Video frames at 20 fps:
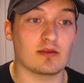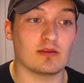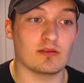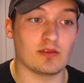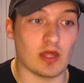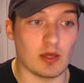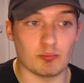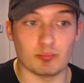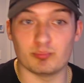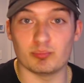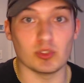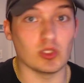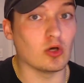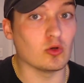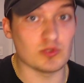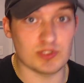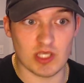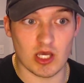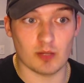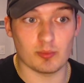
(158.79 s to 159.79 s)
that
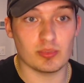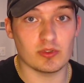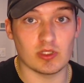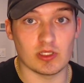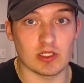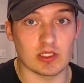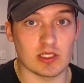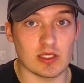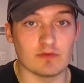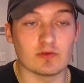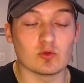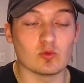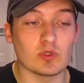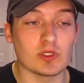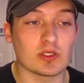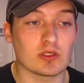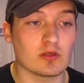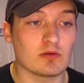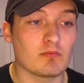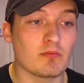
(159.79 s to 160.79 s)
blows up in a given week.